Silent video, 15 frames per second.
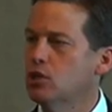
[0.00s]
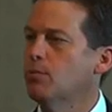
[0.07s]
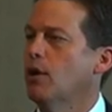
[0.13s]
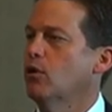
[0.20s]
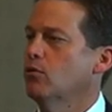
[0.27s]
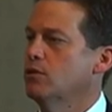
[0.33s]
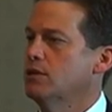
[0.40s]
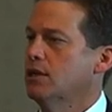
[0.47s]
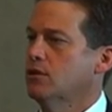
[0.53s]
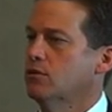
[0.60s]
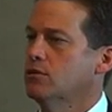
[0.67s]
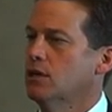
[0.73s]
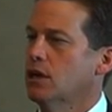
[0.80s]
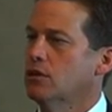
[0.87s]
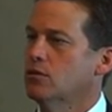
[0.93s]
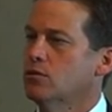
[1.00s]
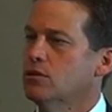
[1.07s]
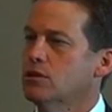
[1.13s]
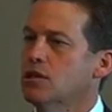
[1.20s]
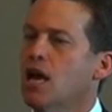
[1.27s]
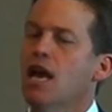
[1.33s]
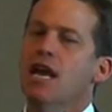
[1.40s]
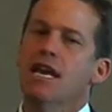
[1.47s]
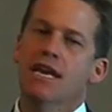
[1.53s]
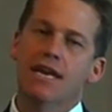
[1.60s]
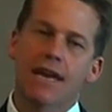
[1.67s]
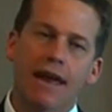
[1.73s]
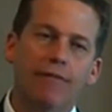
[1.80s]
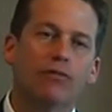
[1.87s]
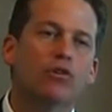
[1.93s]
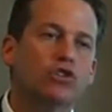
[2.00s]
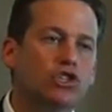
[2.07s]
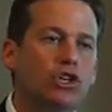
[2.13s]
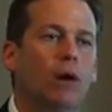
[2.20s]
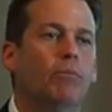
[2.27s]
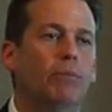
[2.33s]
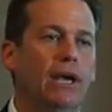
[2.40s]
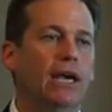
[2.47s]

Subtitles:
your periradicular diagnosis. Never jump